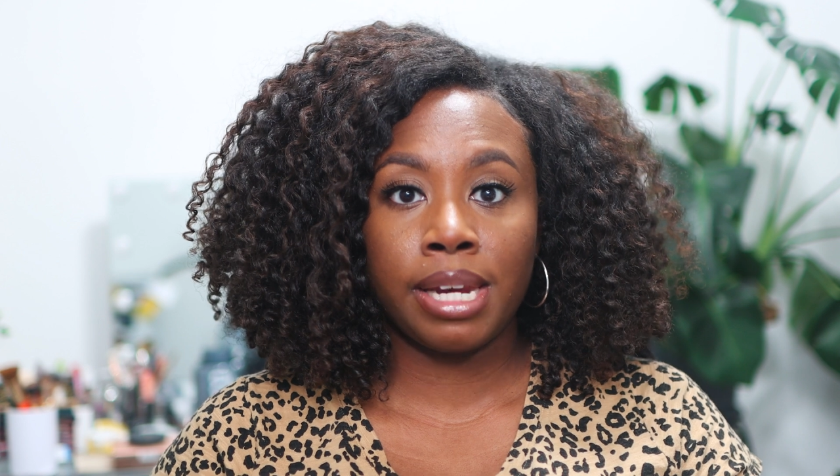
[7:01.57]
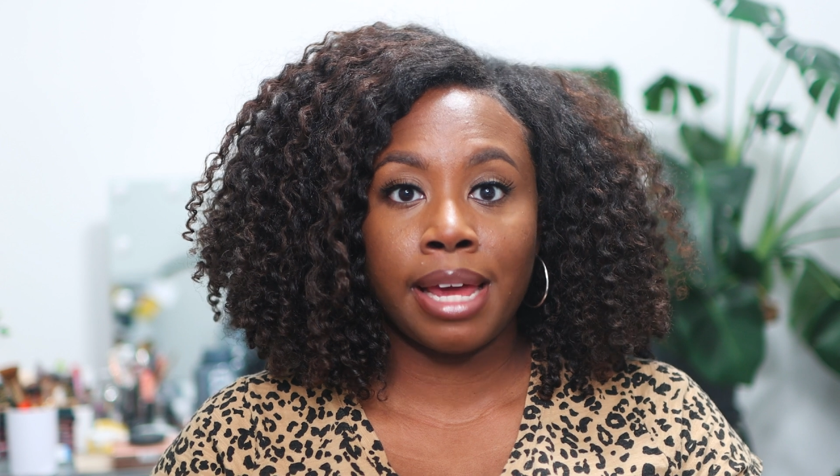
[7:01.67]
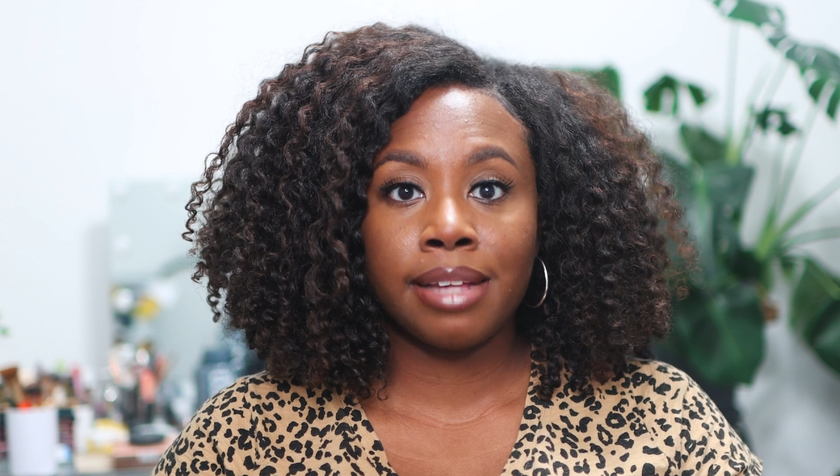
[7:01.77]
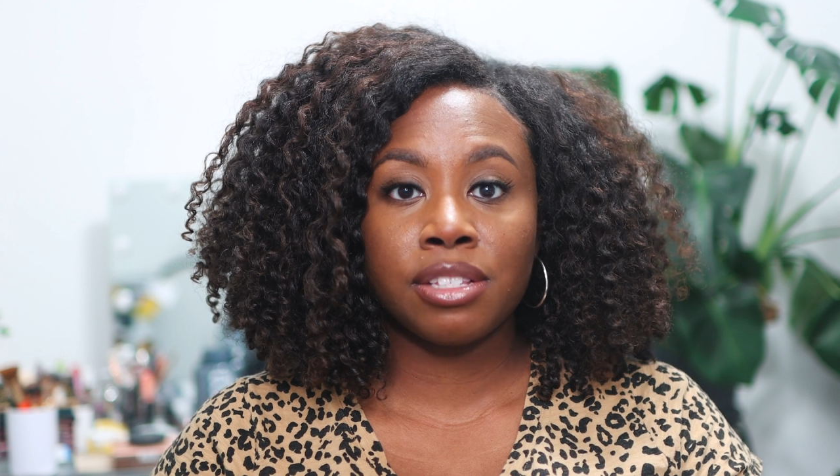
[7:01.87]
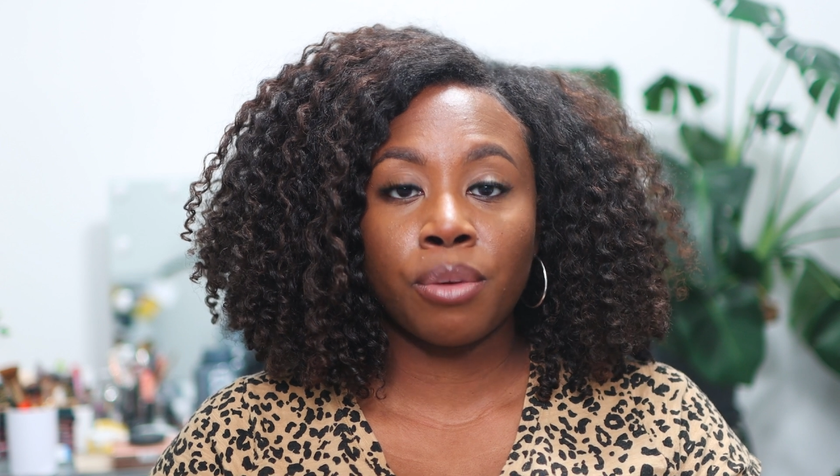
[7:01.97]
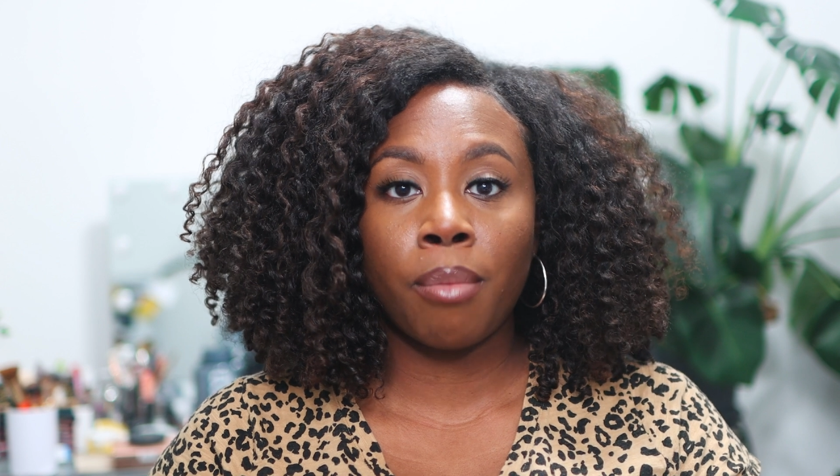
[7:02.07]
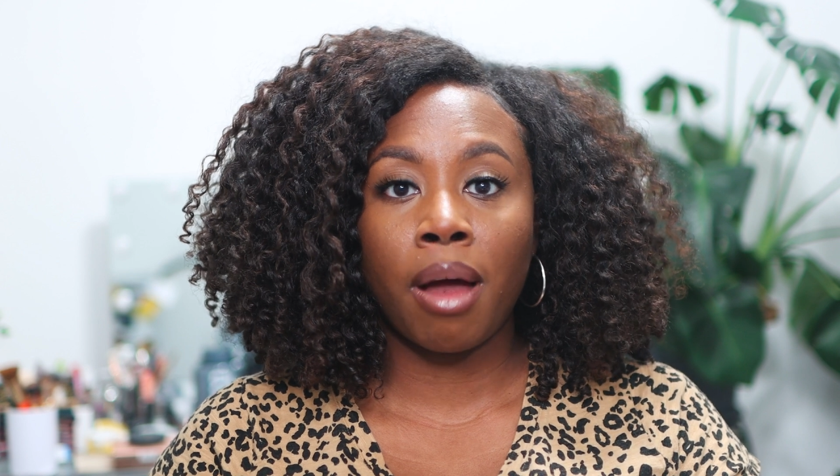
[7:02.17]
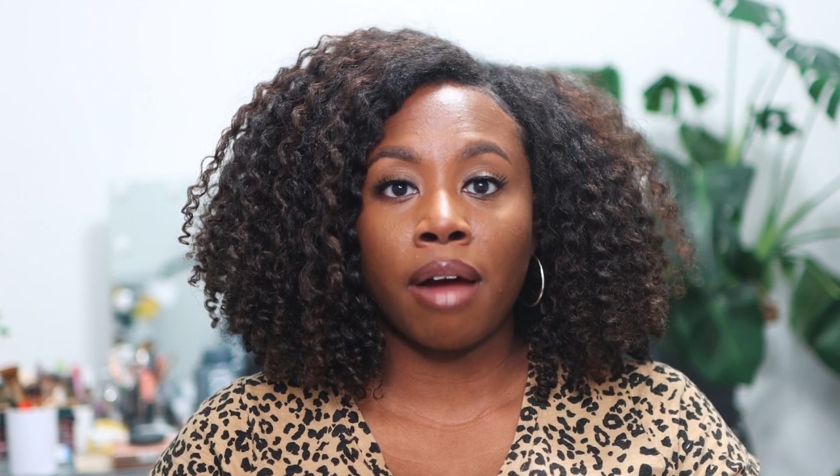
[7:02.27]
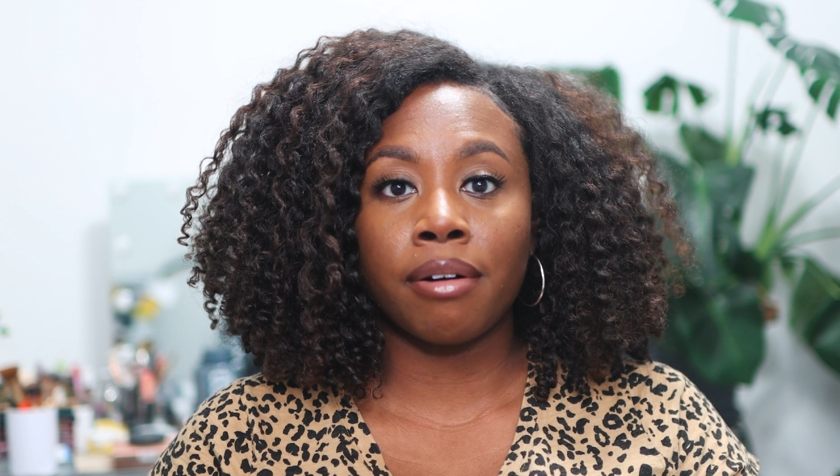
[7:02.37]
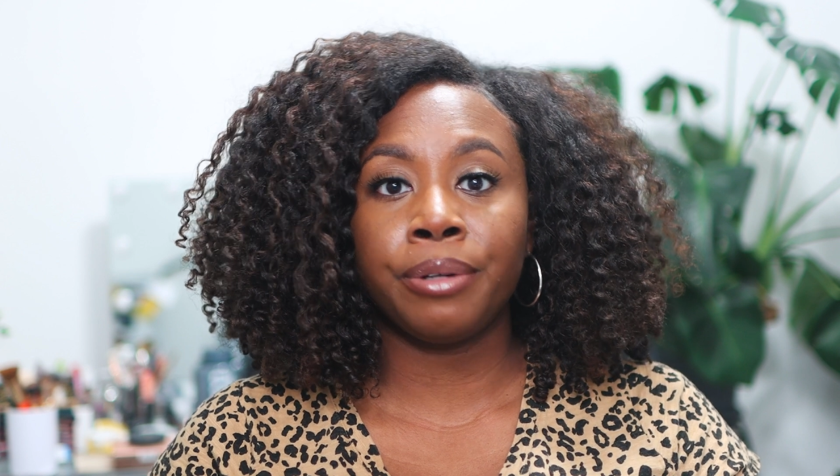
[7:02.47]
days
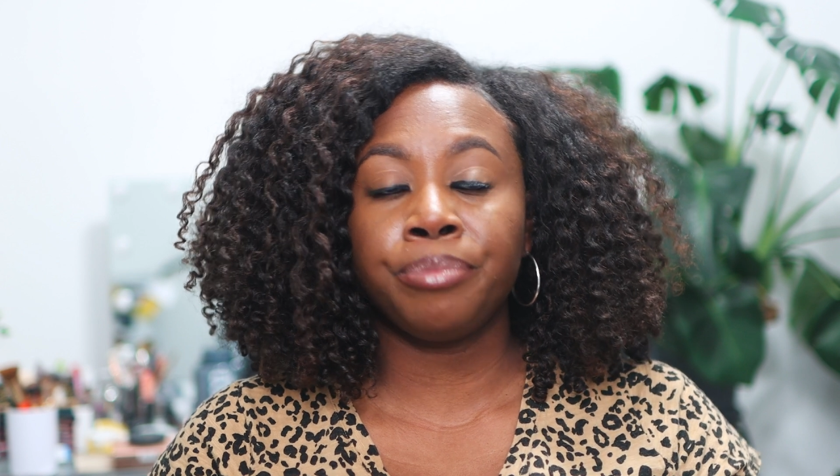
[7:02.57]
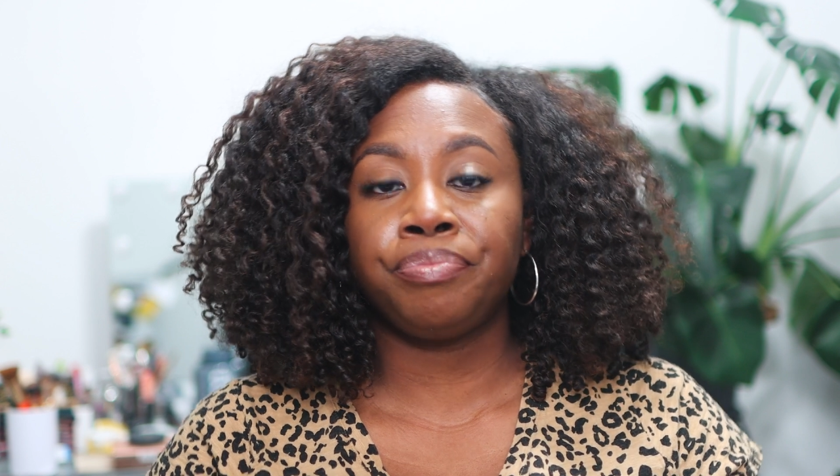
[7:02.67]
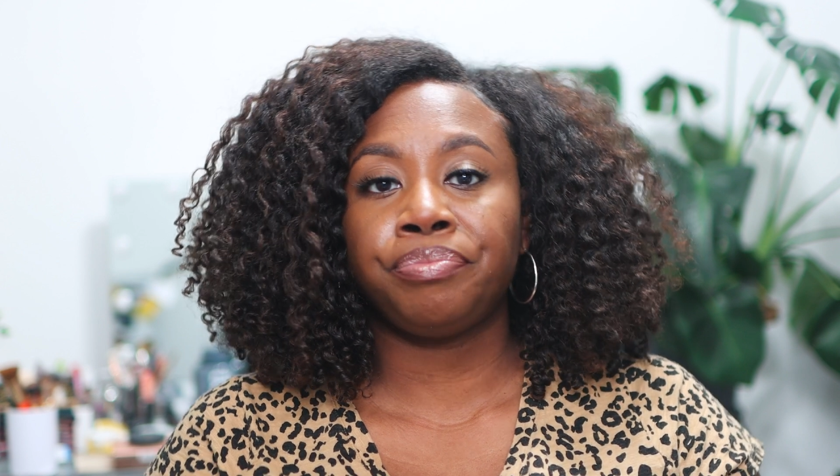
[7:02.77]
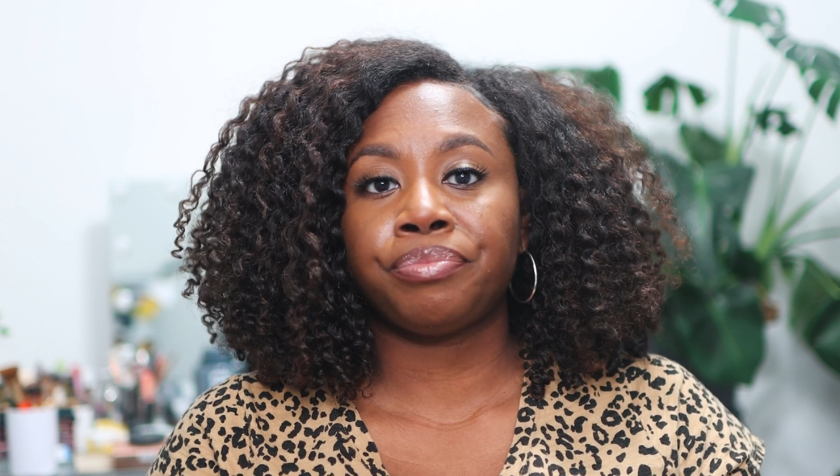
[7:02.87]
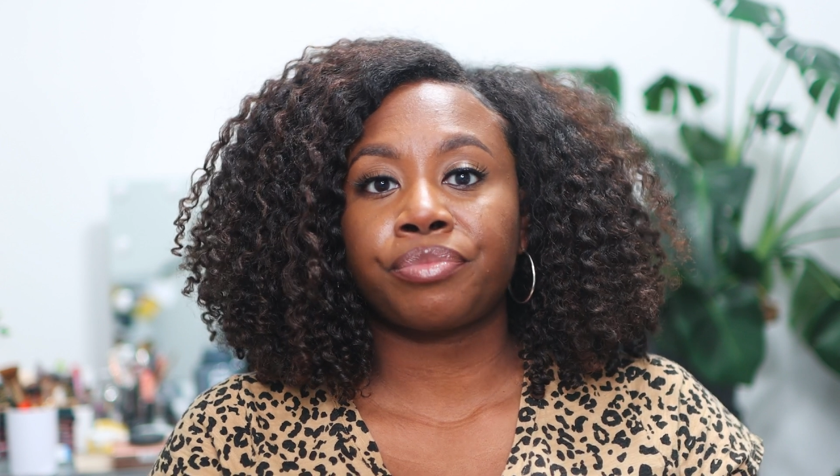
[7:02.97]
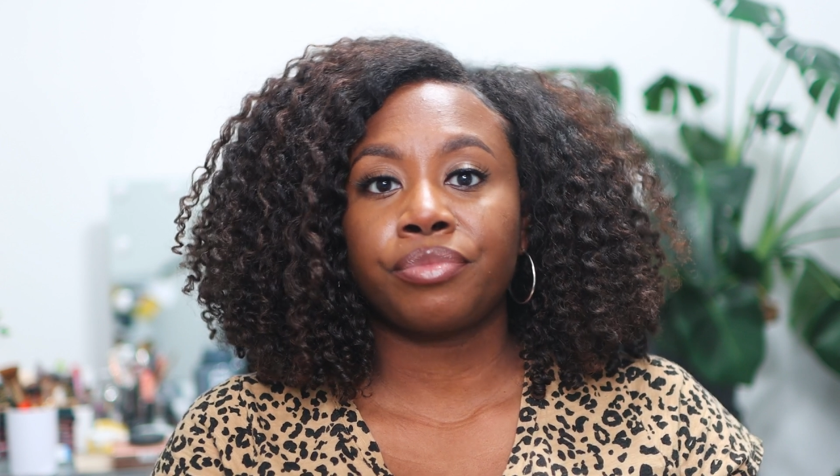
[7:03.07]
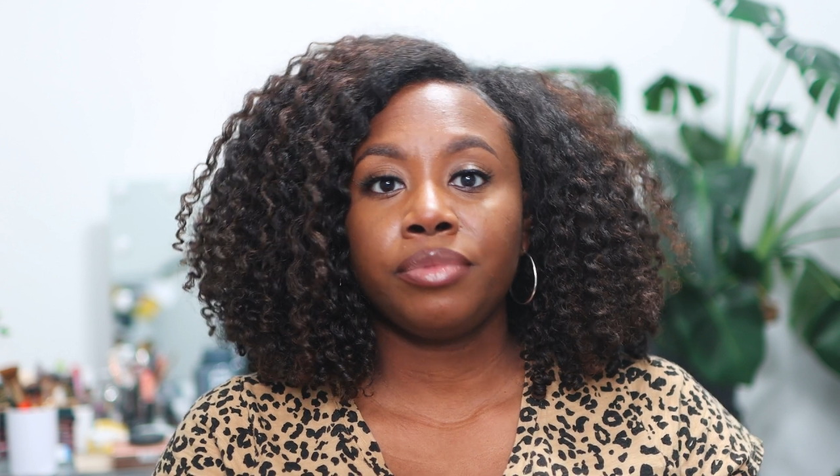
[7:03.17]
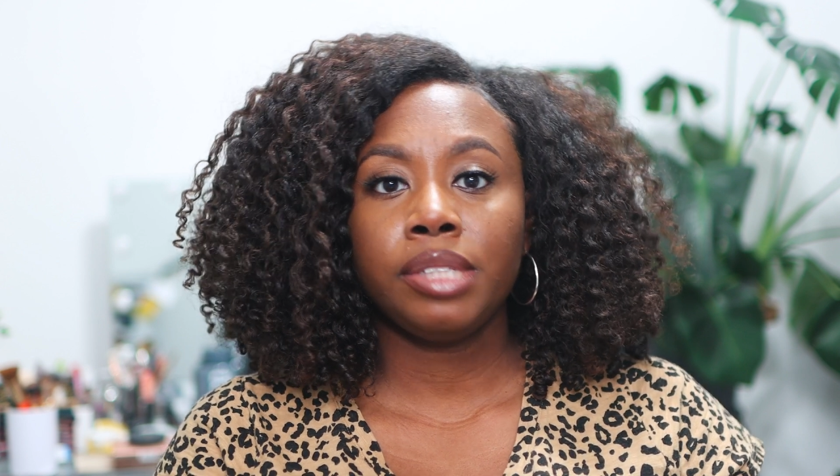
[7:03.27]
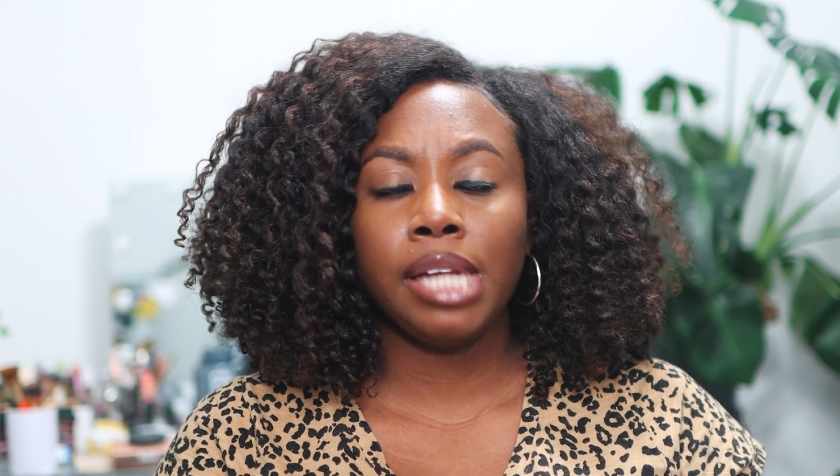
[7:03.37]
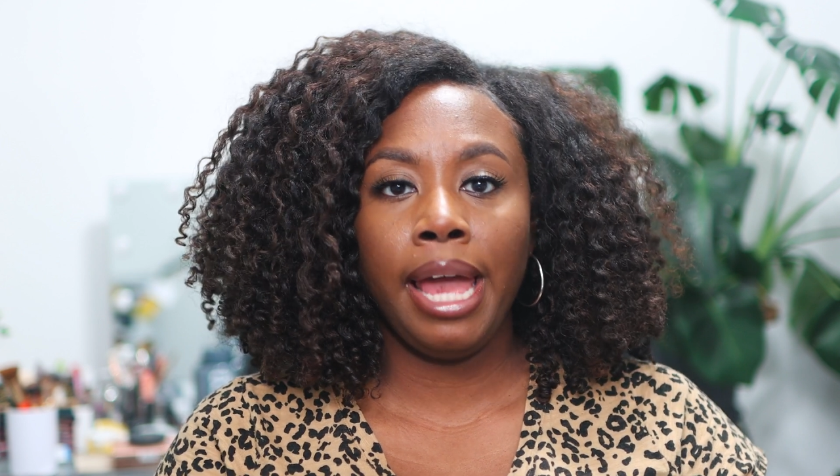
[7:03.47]
tomorrow.
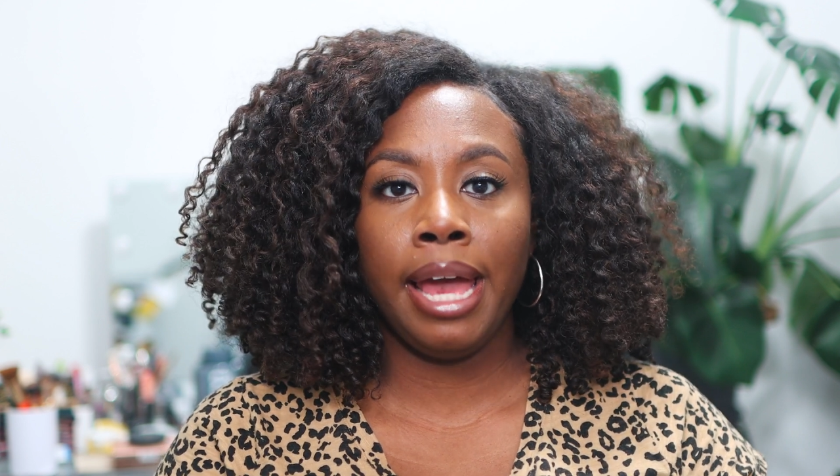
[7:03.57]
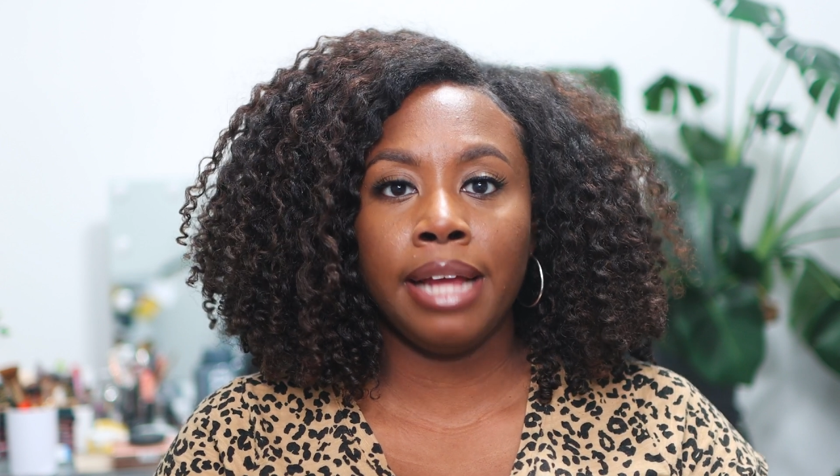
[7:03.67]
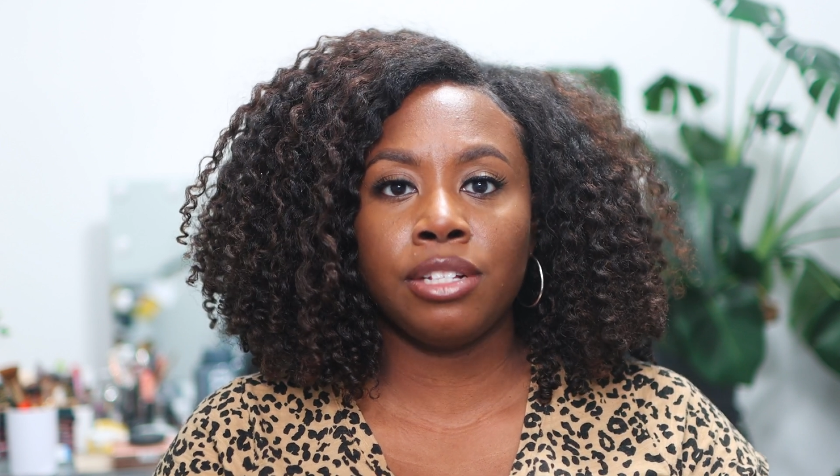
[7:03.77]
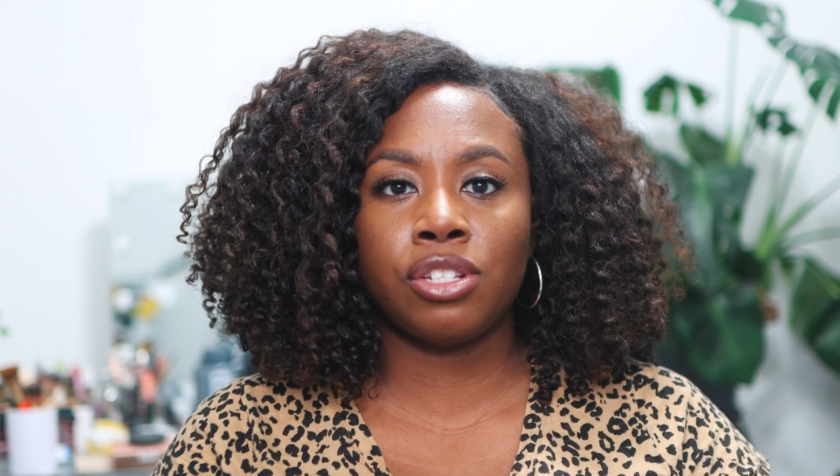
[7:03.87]
And